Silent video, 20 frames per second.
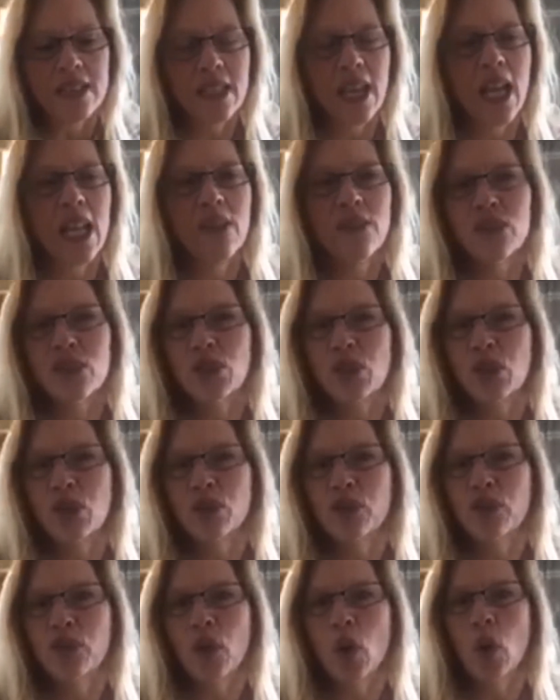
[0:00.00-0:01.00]
It's kind of a
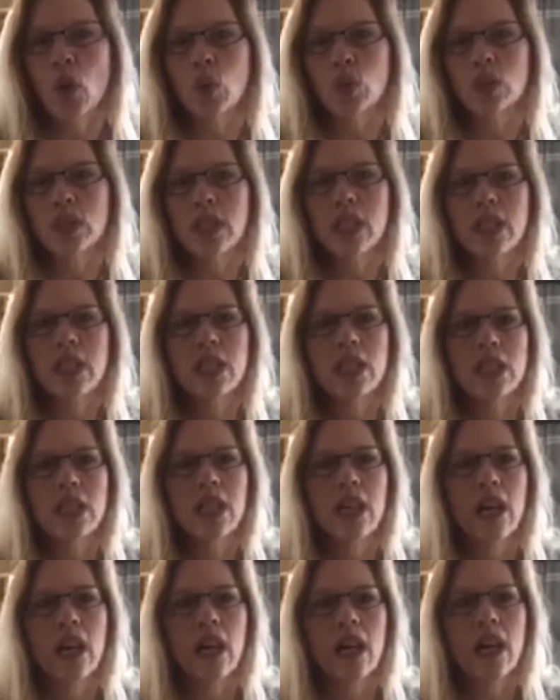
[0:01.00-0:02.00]
twofold
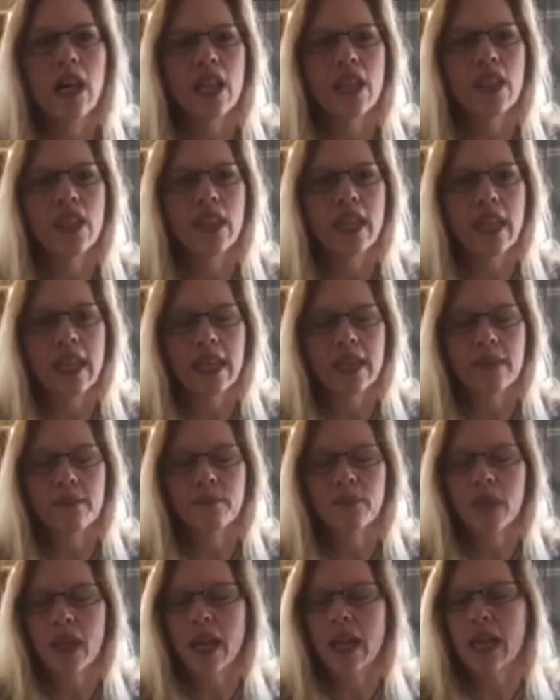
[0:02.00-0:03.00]
thing,
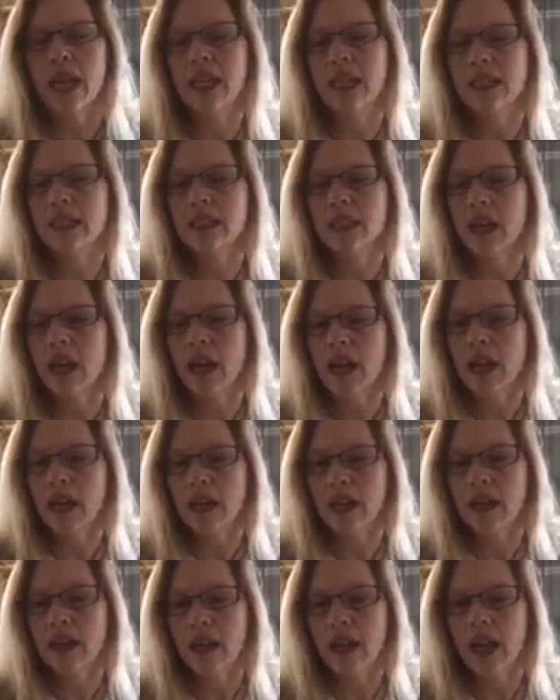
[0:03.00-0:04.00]
and
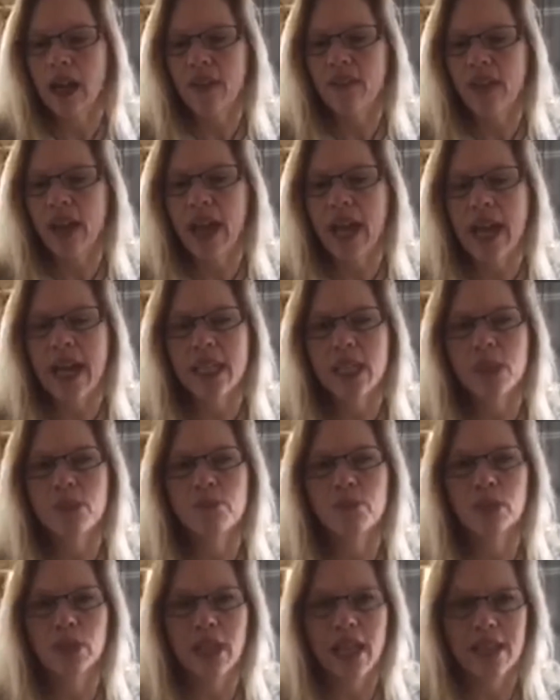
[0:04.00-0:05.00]
I've had the
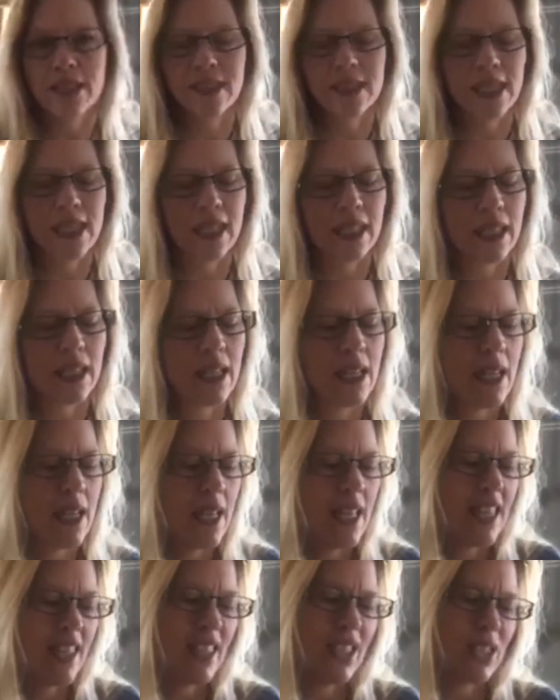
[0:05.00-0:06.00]
blessing
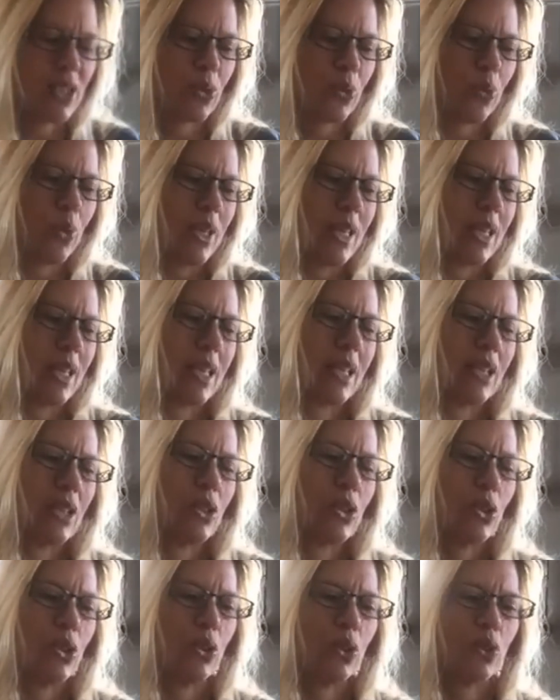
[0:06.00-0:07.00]
this week
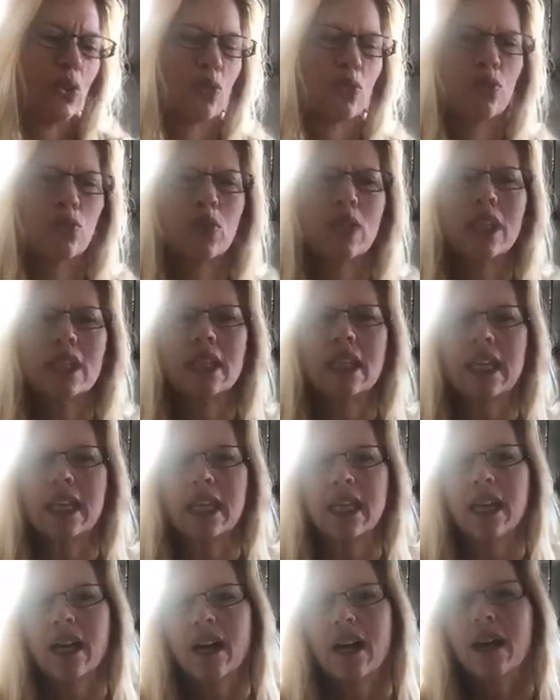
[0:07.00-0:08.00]
to
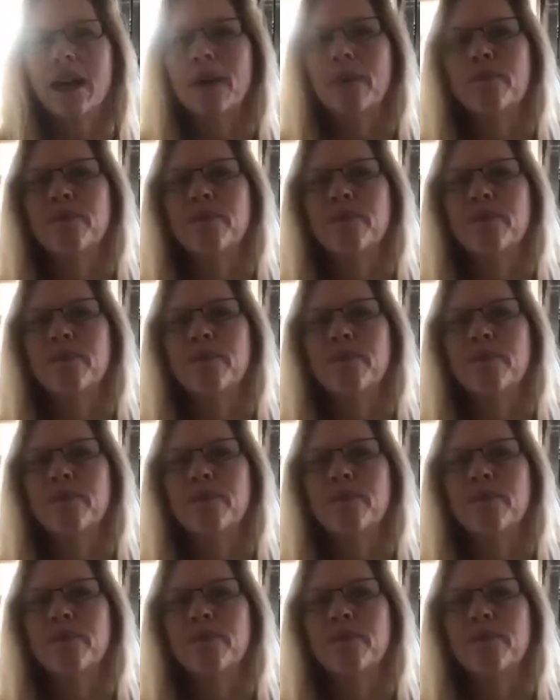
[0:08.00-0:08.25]
really